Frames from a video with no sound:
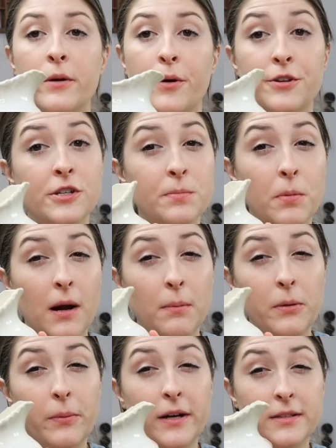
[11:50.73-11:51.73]
which is
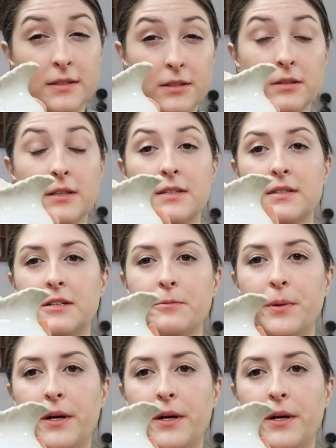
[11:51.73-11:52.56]
probably why it's still listed.